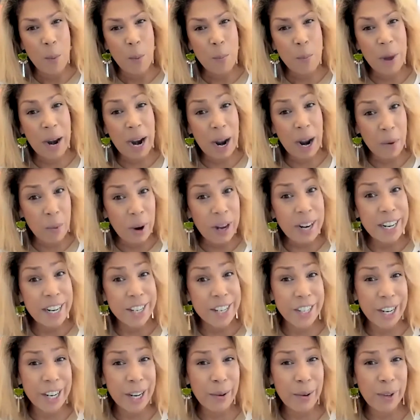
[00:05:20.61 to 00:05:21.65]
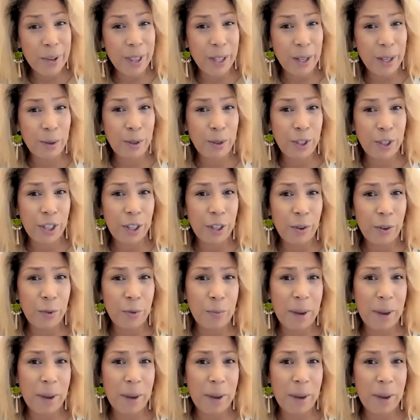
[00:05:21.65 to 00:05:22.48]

But I want to share with you too